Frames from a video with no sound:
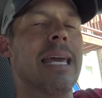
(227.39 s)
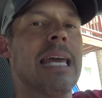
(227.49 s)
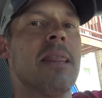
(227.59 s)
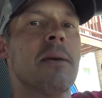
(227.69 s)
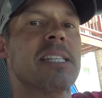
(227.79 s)

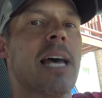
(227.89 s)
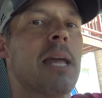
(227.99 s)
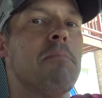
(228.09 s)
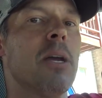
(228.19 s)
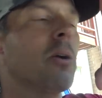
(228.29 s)
in the
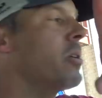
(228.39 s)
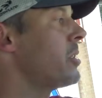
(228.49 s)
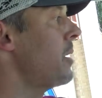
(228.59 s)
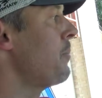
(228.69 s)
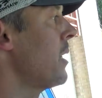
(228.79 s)
side
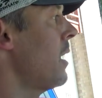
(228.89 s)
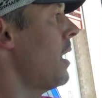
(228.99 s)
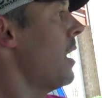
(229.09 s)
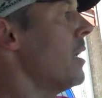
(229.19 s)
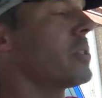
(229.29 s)
mirrors.
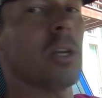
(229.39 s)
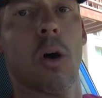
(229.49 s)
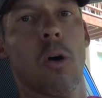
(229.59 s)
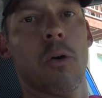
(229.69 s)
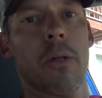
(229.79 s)

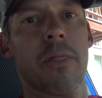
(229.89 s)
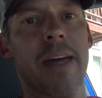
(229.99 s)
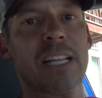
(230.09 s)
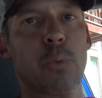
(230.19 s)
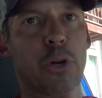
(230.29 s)
So
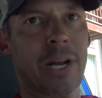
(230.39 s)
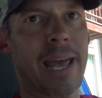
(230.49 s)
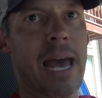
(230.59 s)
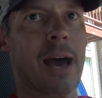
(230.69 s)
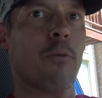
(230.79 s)
that's what you're gonna
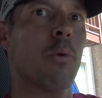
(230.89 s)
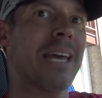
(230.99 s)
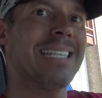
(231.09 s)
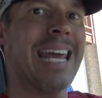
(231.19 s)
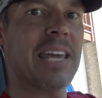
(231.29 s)
have when
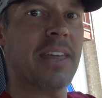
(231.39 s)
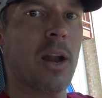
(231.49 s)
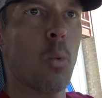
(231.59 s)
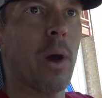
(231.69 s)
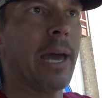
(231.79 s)
they take
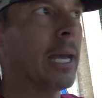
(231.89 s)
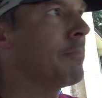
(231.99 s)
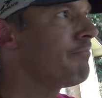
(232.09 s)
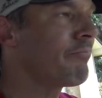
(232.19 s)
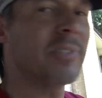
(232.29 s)
that away.
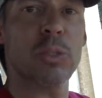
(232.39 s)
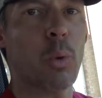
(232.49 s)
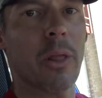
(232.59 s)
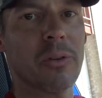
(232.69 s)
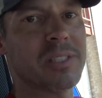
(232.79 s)
Just
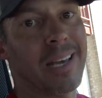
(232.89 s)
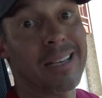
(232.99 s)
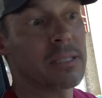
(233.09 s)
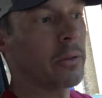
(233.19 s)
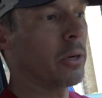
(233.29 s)
one of those
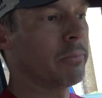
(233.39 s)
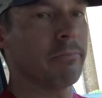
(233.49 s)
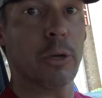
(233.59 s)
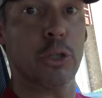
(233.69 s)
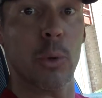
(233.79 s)
things that they're
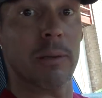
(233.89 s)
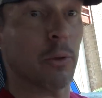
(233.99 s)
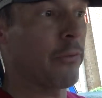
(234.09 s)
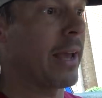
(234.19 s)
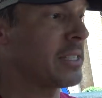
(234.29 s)
doing,
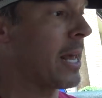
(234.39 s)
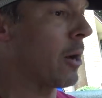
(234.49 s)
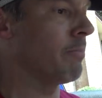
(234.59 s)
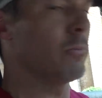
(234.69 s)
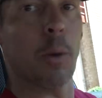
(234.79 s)
they're phasing
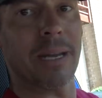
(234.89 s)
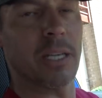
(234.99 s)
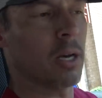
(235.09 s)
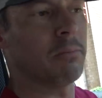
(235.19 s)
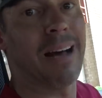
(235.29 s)
out. No big
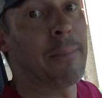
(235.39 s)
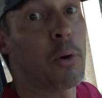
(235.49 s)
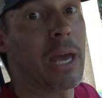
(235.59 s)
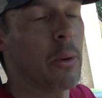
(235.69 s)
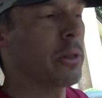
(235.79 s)
deal, I'm okay